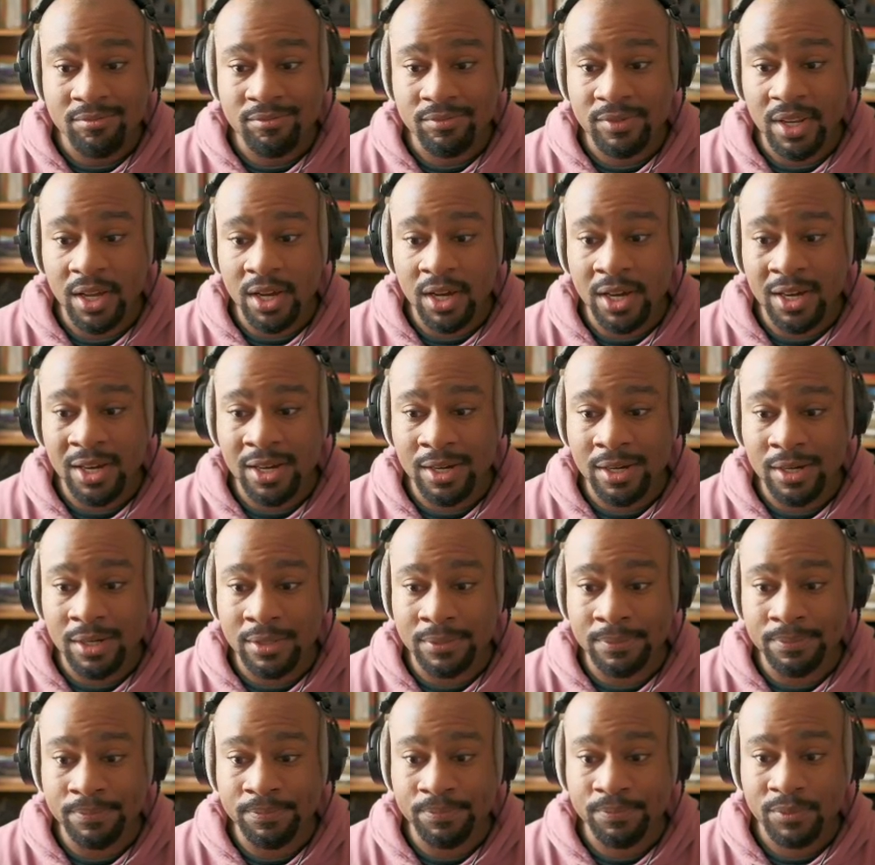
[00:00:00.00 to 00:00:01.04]

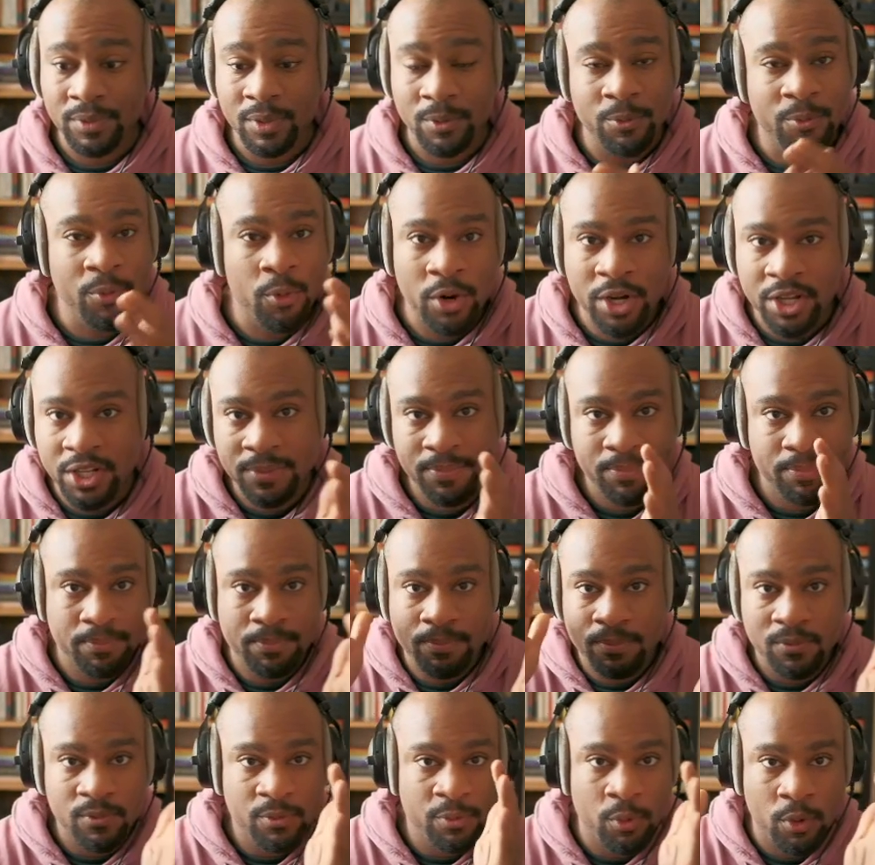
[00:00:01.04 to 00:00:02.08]
40,
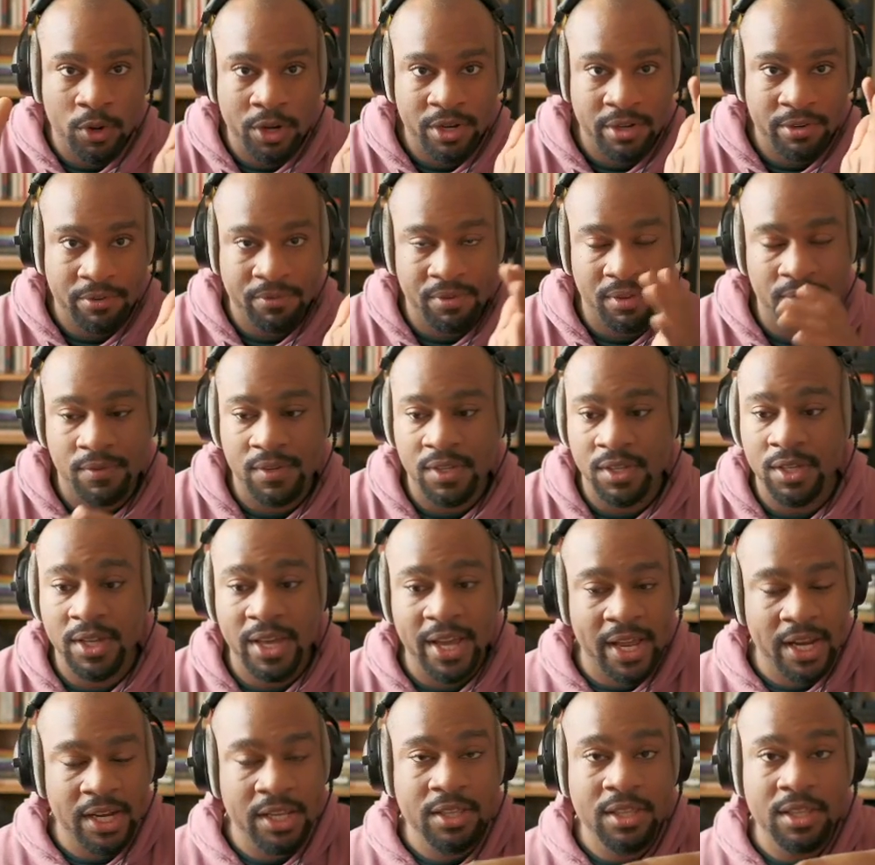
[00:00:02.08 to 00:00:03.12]
40 to 50.
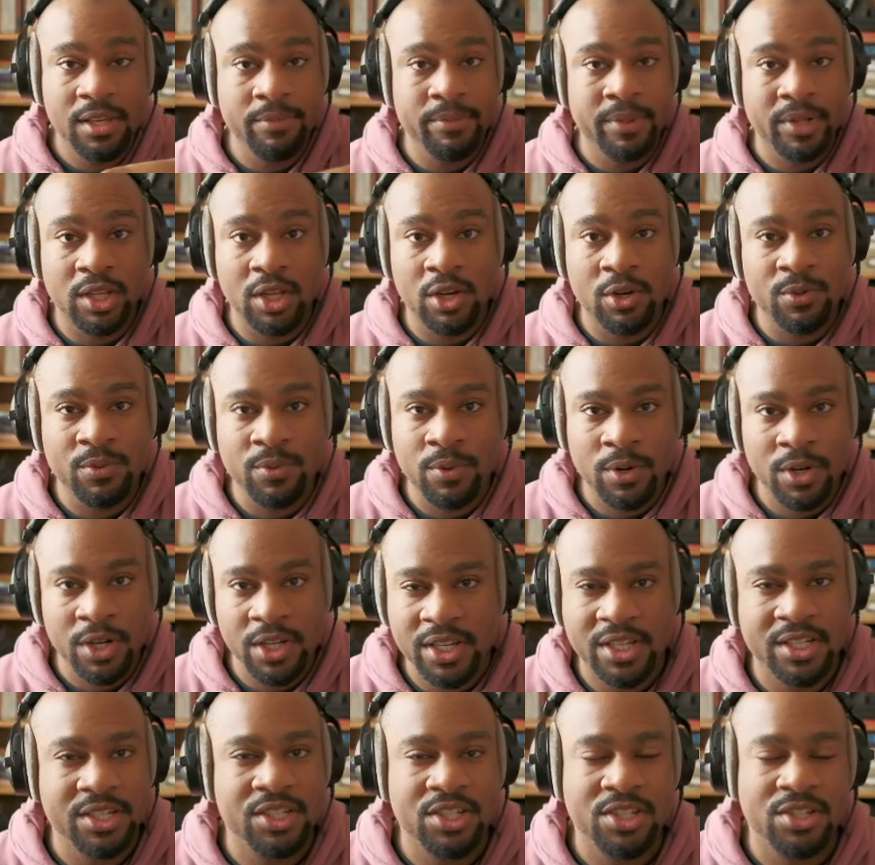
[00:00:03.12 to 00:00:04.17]
Anything below 40,
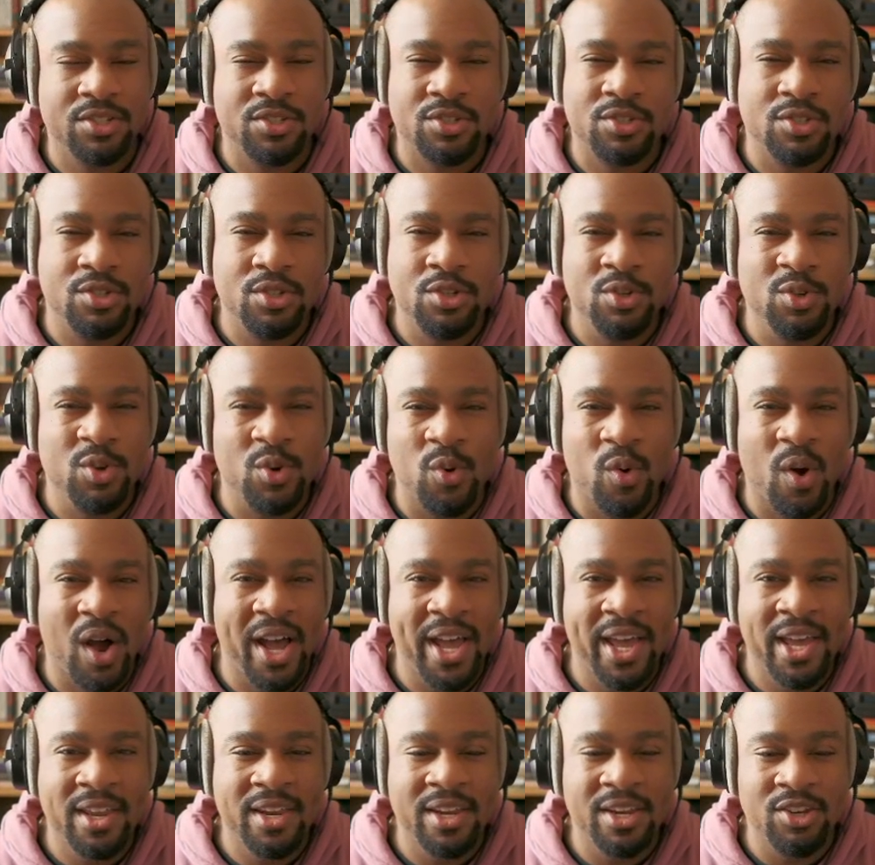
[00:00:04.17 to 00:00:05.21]
it's just too
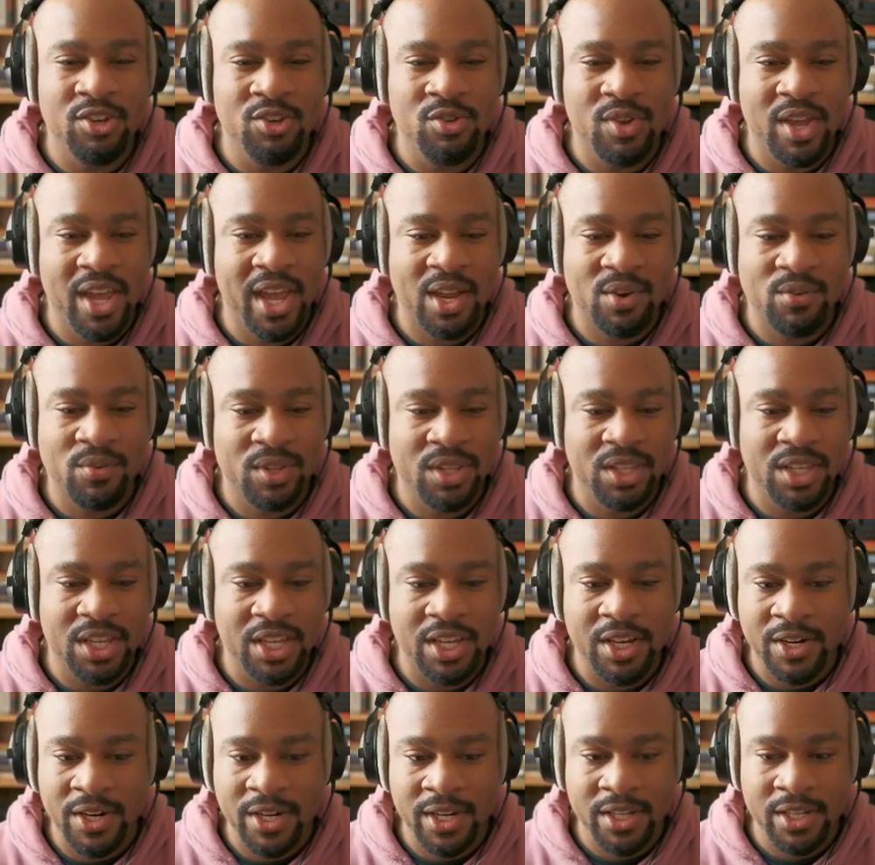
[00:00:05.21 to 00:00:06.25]
quiet and you can't really
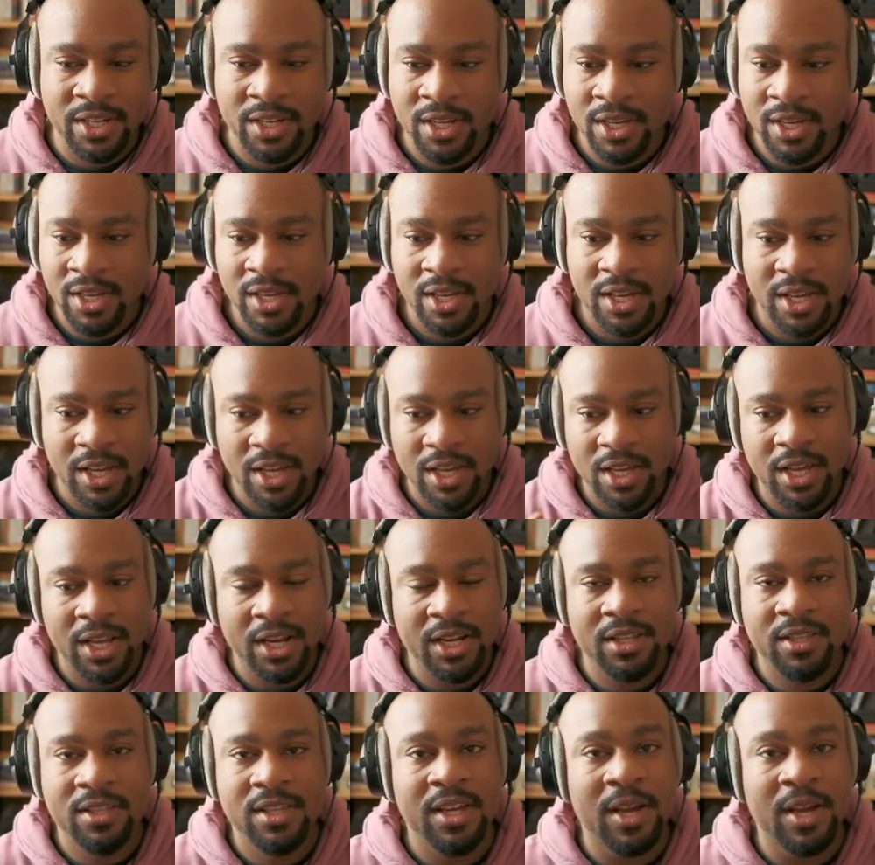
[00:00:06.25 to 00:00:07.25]
hear it. Anything